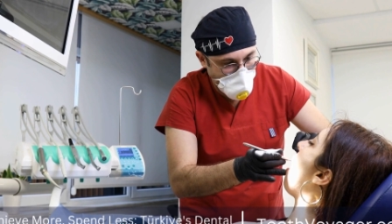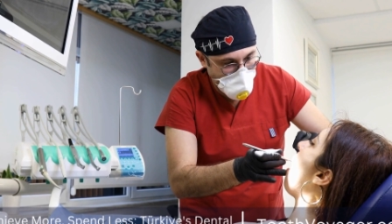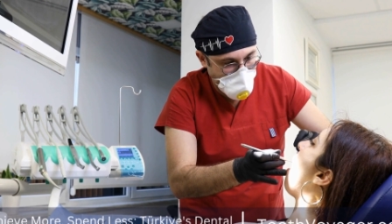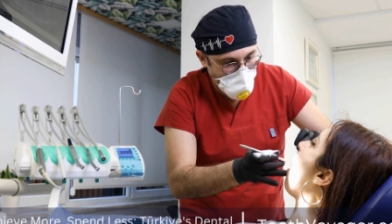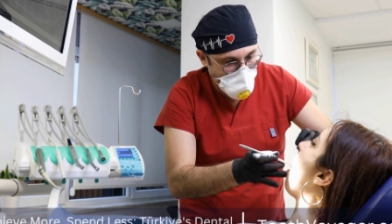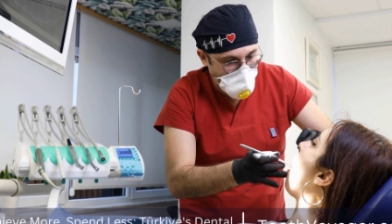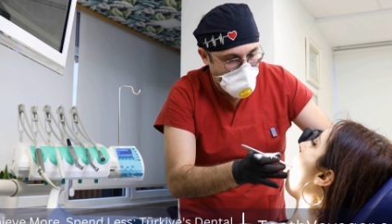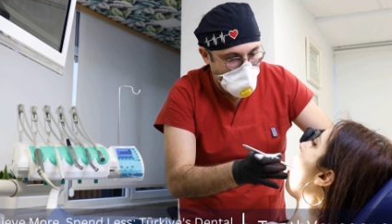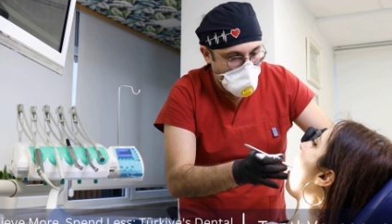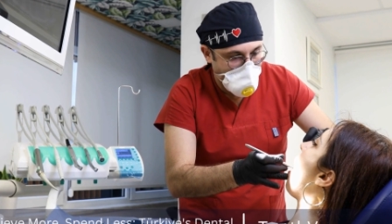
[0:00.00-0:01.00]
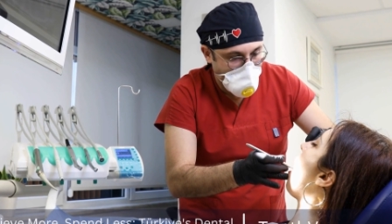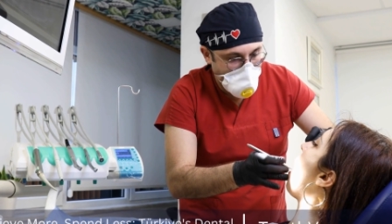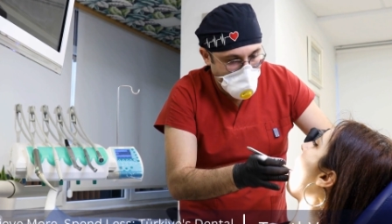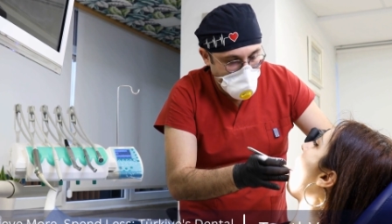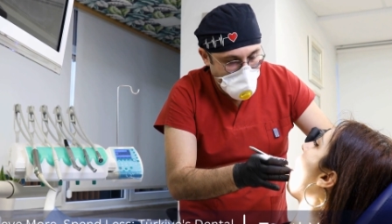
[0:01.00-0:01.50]
can help ensure a
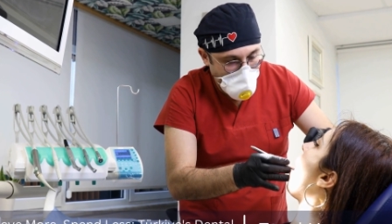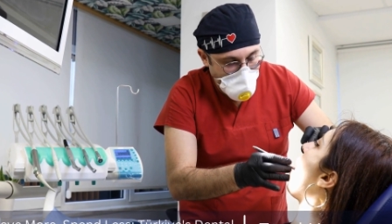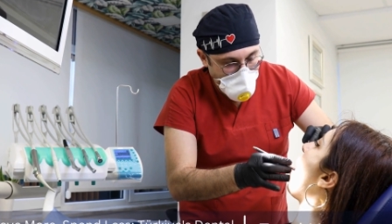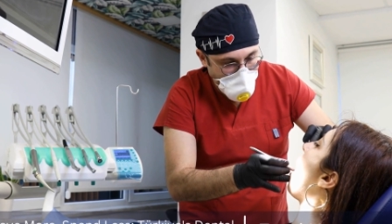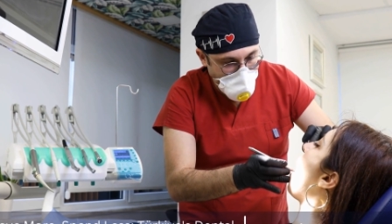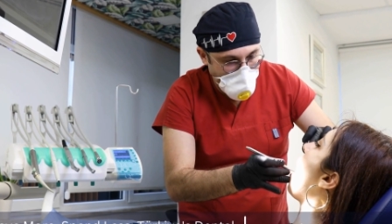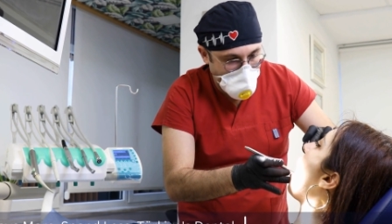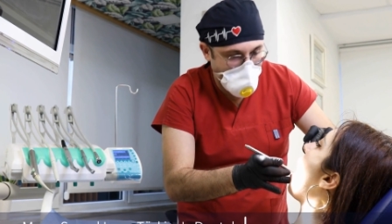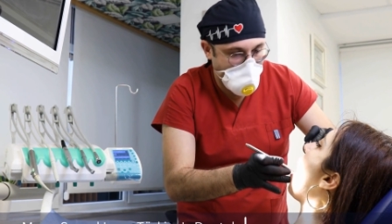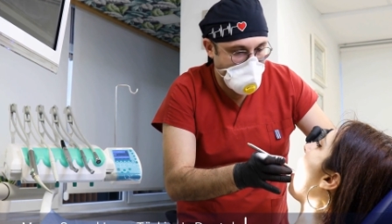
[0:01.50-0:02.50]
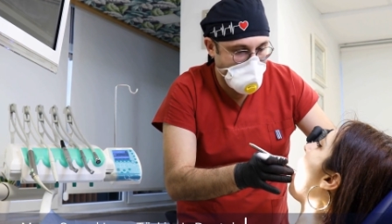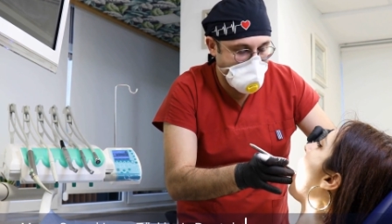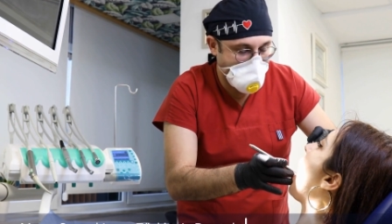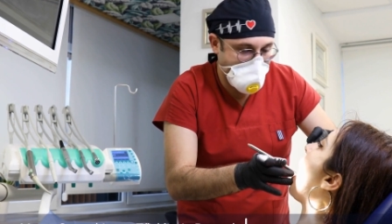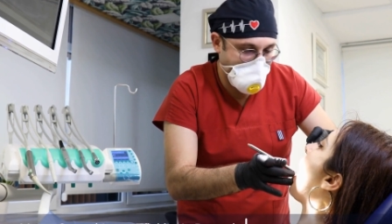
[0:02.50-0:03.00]
positive experience and
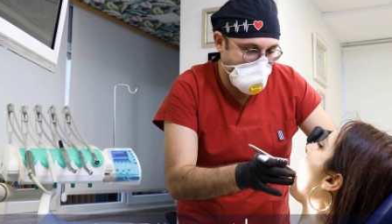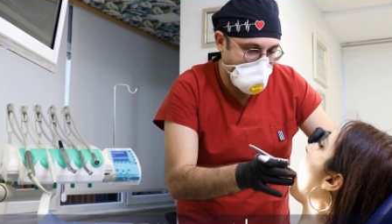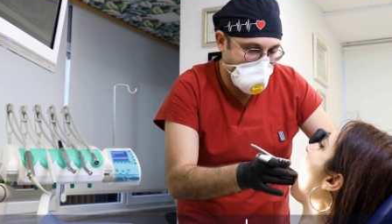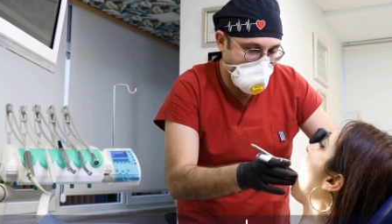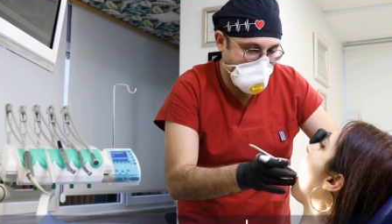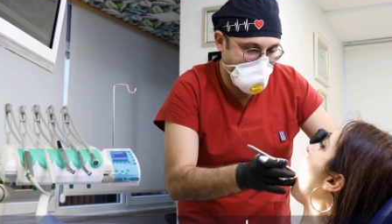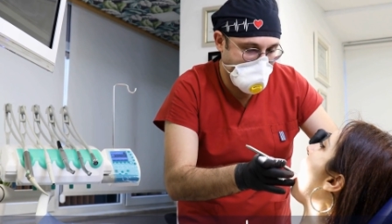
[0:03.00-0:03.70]
successful outcome.